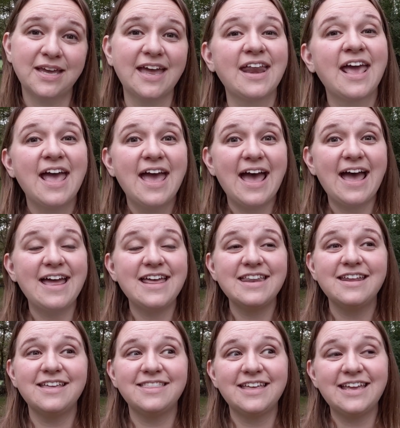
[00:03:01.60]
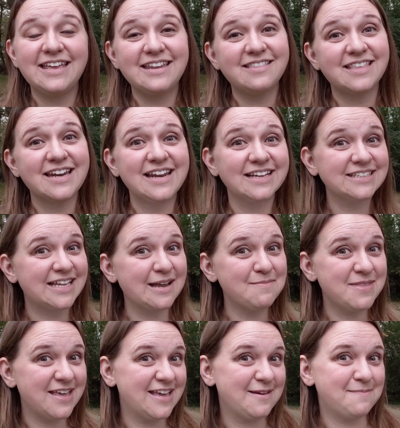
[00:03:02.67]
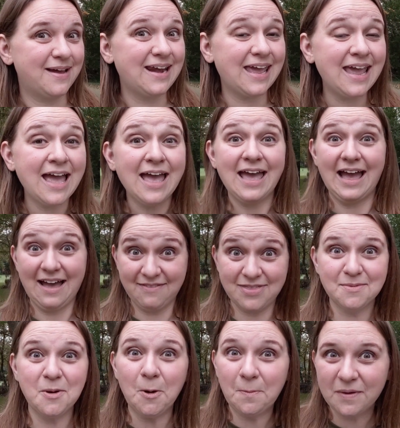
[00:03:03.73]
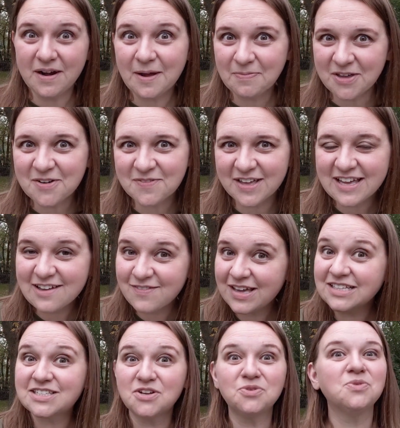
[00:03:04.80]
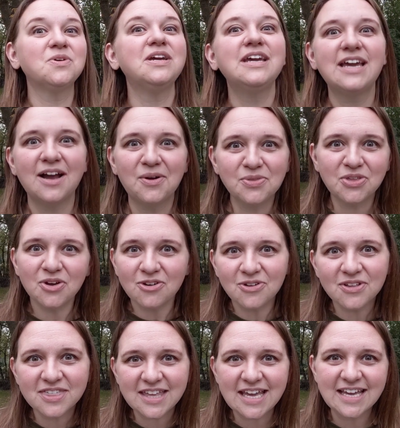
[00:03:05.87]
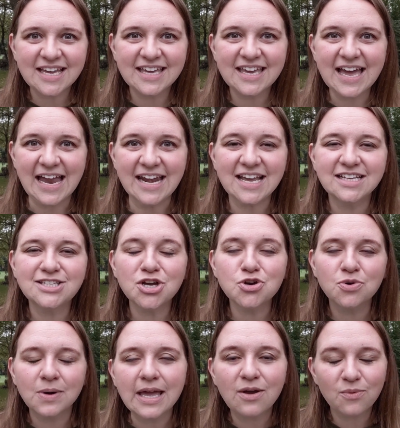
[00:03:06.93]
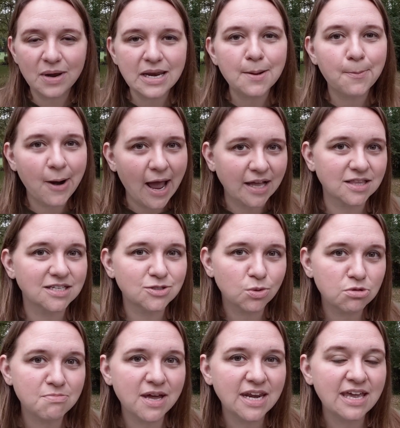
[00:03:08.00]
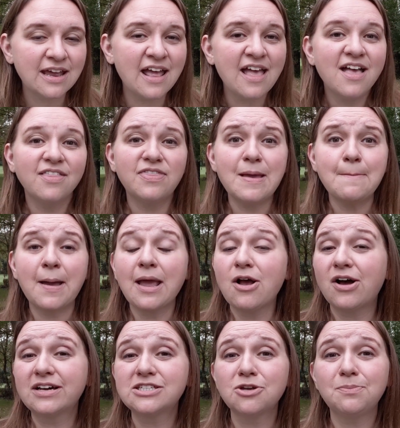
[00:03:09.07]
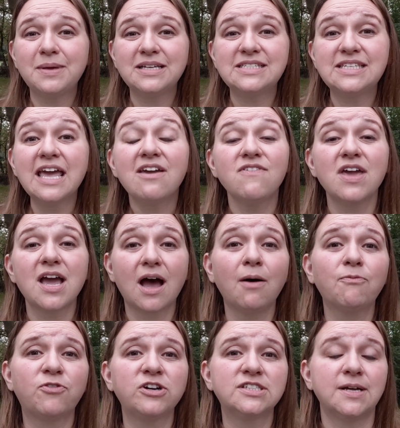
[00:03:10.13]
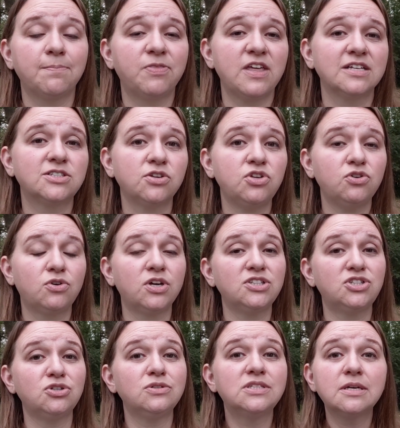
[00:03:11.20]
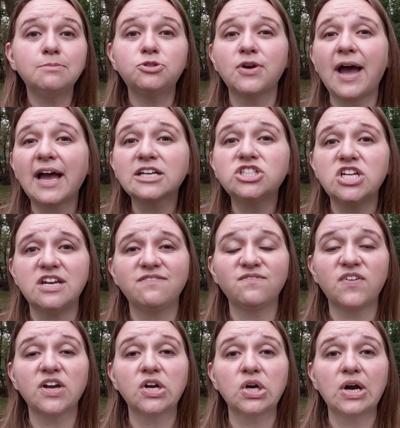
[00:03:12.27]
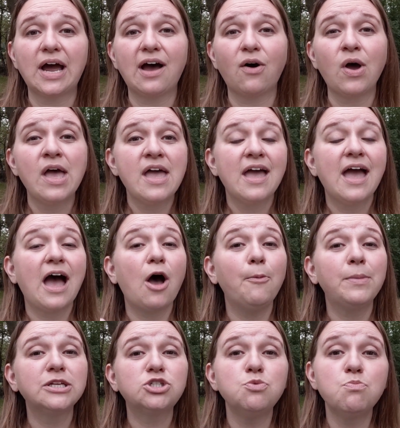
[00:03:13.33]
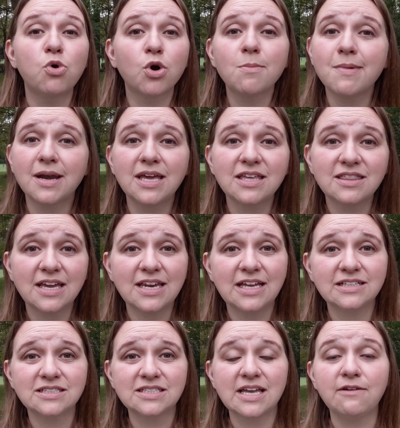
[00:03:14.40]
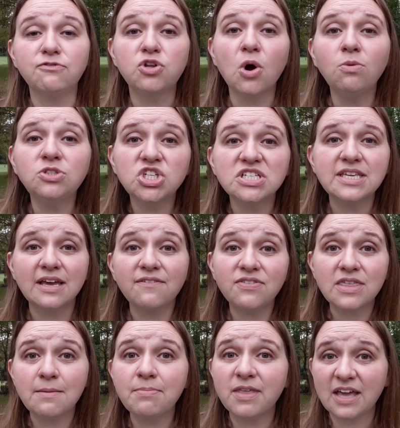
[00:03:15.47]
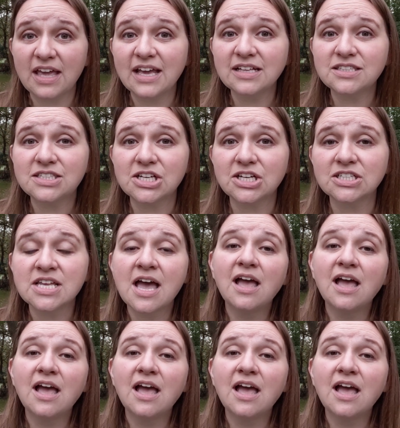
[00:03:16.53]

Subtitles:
it. And then the next time they get money, have them open up their piggy banks and recount the whole thing again. It's a great way to practice with money. They might also be saving up for something, so you could do subtraction and figure out how much more money they need to save. Don't just give them the answers,